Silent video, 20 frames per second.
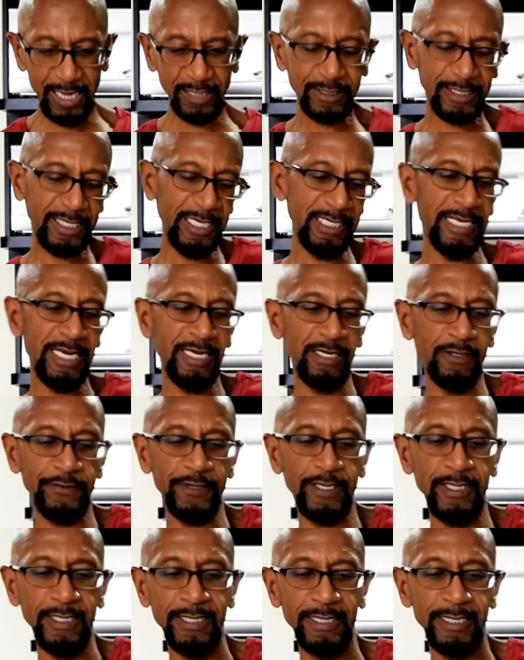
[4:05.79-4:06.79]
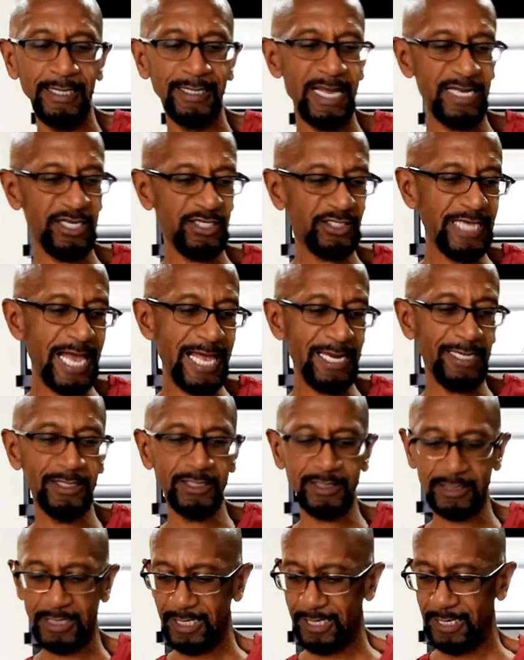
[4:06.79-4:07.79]
eat healthy, a lot of
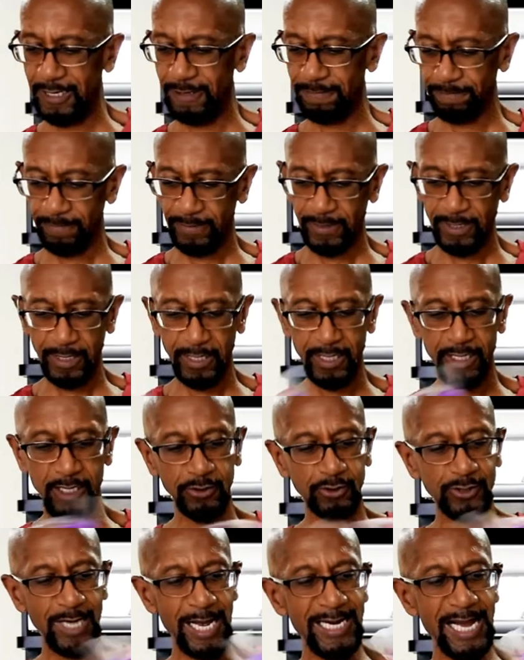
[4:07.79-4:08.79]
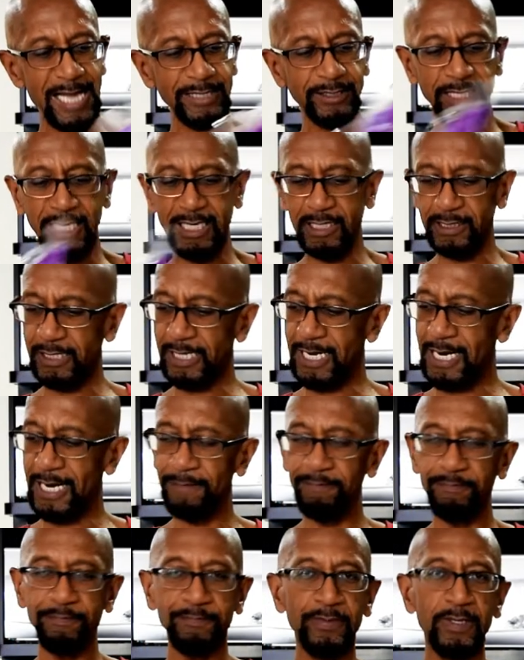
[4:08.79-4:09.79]
salads, you know, so I like to eat
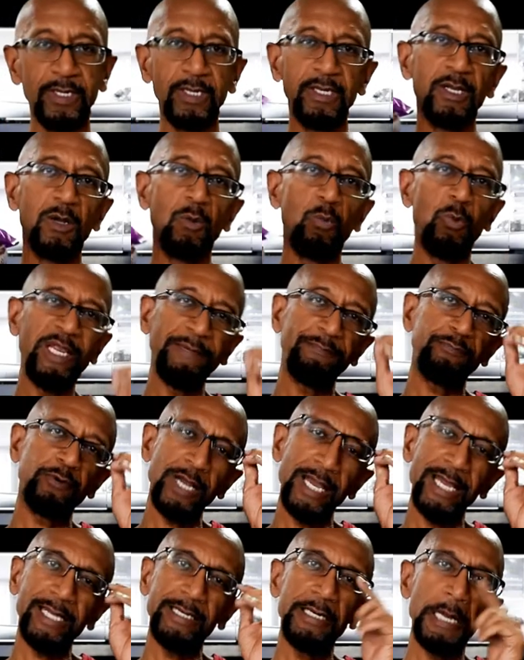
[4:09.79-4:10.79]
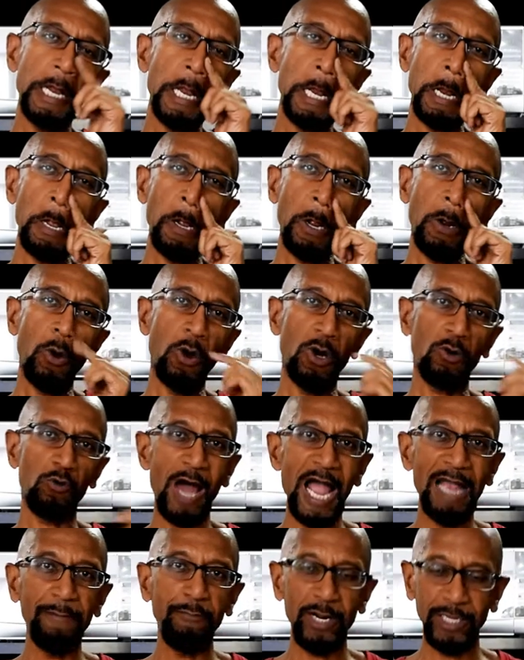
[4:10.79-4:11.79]
wheat bread or
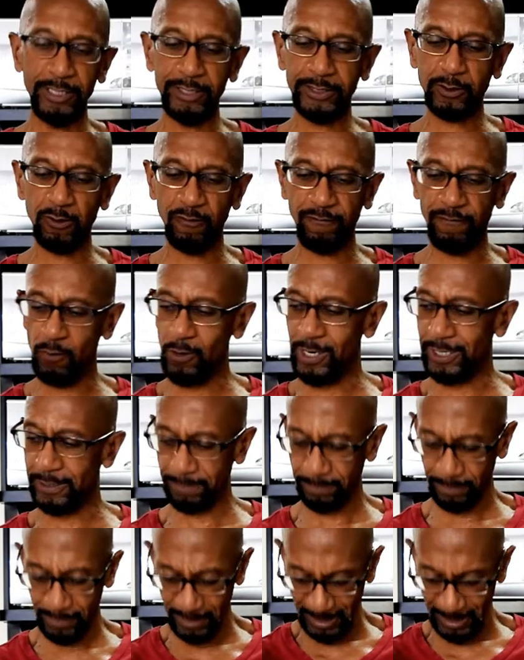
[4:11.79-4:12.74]
rye bread and so forth.